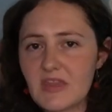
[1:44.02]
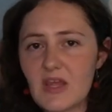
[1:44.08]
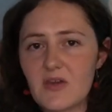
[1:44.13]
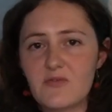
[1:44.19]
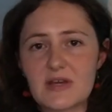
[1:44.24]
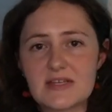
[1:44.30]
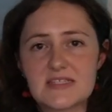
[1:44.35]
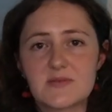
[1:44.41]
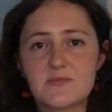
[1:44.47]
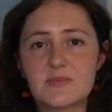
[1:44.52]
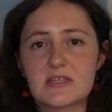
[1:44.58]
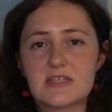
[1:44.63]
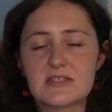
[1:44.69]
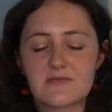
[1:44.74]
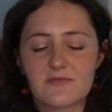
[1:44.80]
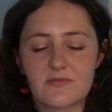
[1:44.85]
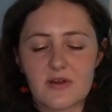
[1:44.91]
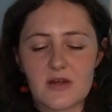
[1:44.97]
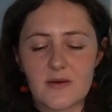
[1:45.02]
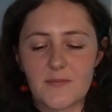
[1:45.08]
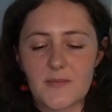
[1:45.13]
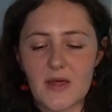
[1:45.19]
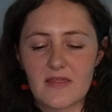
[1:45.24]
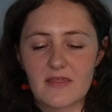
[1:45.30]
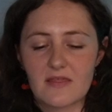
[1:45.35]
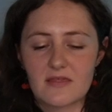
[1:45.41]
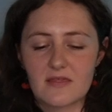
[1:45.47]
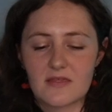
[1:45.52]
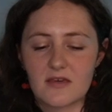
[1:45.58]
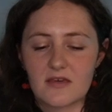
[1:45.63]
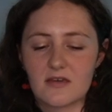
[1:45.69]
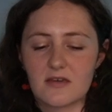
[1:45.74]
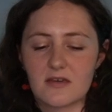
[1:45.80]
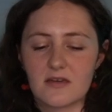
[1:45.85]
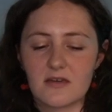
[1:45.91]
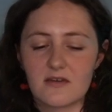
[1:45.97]
recipes from
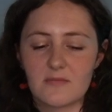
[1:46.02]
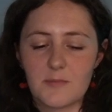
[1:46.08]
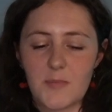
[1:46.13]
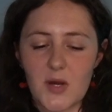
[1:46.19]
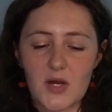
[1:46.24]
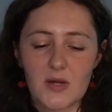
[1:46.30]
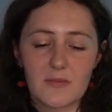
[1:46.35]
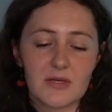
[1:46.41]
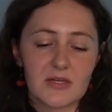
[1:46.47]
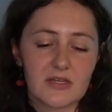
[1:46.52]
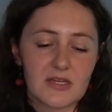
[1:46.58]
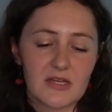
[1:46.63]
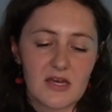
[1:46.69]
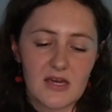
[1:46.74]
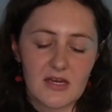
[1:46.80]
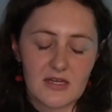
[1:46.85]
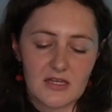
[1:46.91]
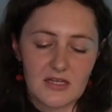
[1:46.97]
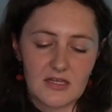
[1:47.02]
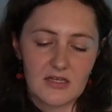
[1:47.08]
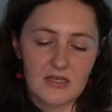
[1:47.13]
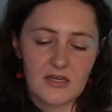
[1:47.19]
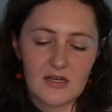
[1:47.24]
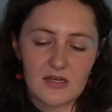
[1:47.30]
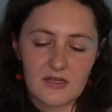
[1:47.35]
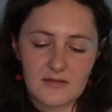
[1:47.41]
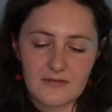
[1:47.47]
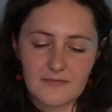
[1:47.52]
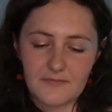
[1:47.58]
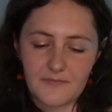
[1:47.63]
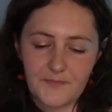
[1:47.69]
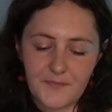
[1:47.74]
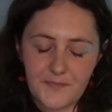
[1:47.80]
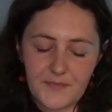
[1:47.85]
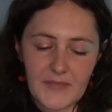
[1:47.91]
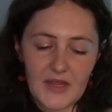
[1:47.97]
the bar Milk and Honey,
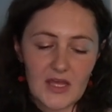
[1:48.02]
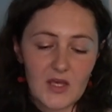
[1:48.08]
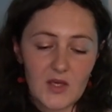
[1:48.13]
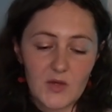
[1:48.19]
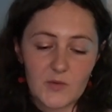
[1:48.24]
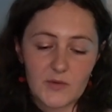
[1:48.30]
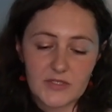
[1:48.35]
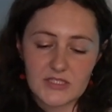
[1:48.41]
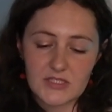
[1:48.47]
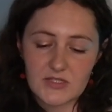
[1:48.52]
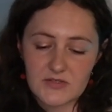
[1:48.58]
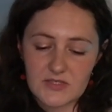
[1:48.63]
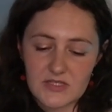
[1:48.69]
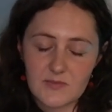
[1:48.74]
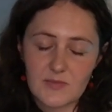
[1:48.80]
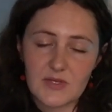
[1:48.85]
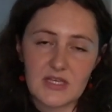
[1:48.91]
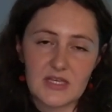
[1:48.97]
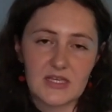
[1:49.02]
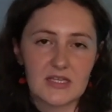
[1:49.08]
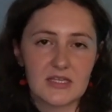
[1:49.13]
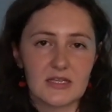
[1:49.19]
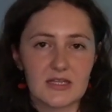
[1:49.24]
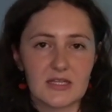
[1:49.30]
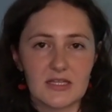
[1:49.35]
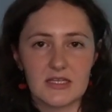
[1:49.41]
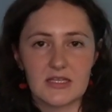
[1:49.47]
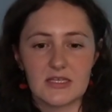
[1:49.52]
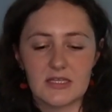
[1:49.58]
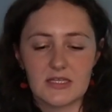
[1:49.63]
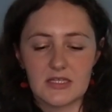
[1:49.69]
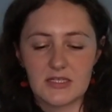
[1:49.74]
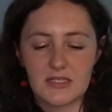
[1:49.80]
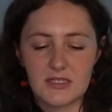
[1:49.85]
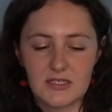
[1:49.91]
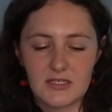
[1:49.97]
which used to be in the
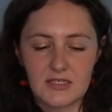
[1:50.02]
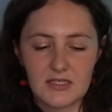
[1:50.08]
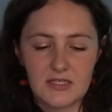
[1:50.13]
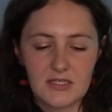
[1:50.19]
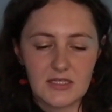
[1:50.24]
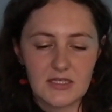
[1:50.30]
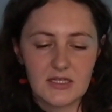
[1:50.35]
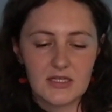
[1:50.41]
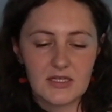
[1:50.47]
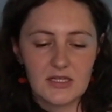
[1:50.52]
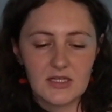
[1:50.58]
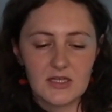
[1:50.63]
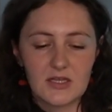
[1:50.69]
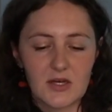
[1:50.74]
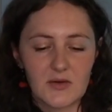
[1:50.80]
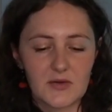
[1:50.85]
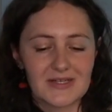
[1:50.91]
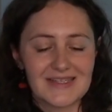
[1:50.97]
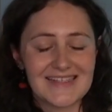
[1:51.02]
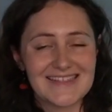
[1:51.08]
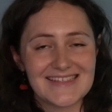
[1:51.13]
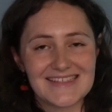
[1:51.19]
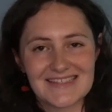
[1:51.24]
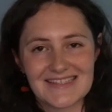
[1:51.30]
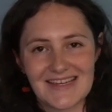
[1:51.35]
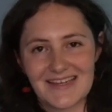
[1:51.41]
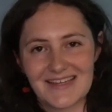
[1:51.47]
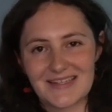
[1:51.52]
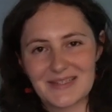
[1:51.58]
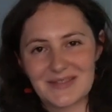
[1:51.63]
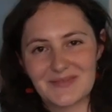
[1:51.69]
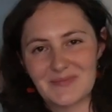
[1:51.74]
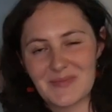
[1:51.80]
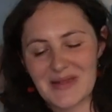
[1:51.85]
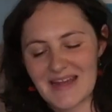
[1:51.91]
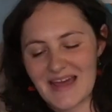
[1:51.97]
Lower East Side
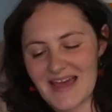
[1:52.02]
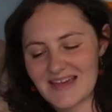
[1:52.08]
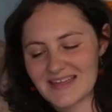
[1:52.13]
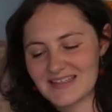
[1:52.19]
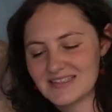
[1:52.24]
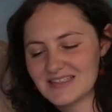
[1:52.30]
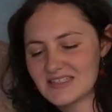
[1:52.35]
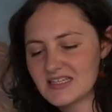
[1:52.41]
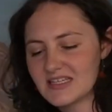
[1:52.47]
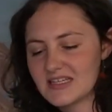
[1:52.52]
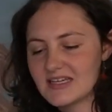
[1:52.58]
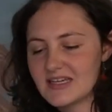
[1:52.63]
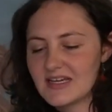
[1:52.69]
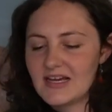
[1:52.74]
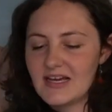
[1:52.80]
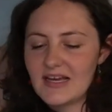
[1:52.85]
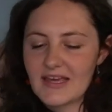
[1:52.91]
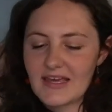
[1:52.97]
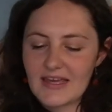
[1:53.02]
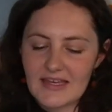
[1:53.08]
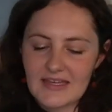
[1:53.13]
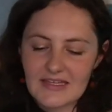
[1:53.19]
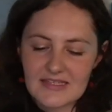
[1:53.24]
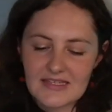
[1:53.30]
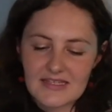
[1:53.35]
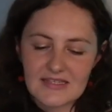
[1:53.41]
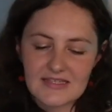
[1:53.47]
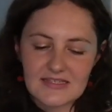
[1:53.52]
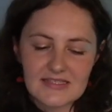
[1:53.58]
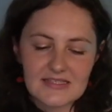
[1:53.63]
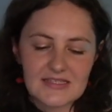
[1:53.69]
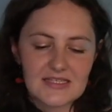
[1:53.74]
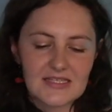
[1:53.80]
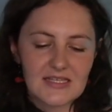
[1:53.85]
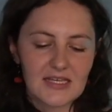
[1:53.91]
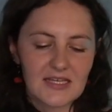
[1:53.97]
of Manhattan,
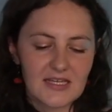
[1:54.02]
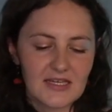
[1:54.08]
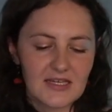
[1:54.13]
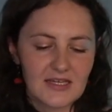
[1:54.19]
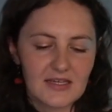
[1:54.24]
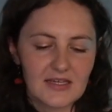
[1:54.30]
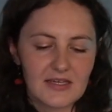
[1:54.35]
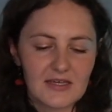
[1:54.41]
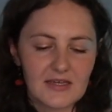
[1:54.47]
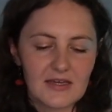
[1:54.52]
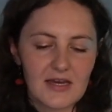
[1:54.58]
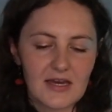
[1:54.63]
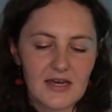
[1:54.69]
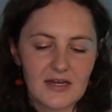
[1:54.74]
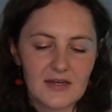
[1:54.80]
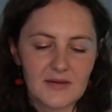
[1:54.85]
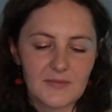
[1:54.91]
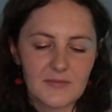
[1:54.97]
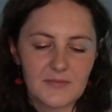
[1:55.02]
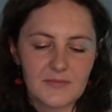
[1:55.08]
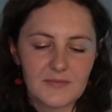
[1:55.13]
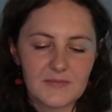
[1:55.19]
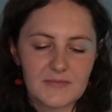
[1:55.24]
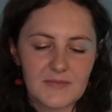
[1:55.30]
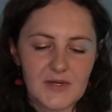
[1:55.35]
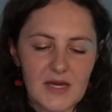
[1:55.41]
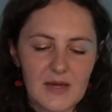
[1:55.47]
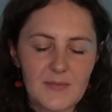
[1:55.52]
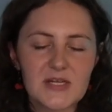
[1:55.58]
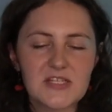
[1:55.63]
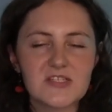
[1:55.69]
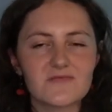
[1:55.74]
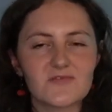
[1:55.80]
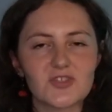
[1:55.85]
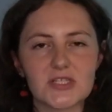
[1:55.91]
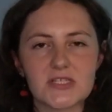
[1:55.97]
and a
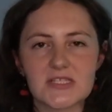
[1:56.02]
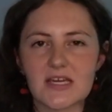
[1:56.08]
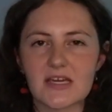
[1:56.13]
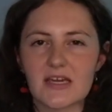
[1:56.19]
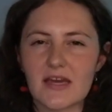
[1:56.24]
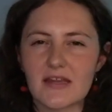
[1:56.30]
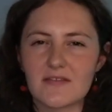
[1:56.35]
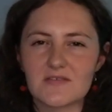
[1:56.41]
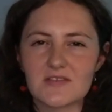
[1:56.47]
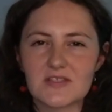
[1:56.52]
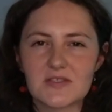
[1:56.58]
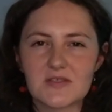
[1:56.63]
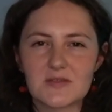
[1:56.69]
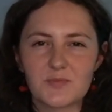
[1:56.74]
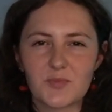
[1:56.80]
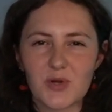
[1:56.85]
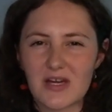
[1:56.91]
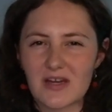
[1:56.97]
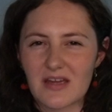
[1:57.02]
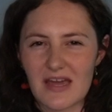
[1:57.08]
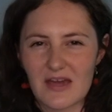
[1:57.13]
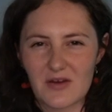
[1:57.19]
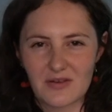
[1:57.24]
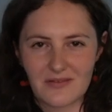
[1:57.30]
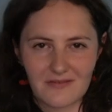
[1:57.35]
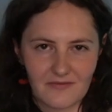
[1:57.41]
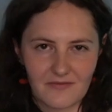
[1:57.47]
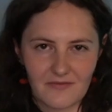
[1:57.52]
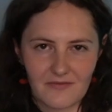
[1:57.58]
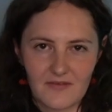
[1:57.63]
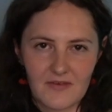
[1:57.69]
bunch of drinks that kind of sprung out of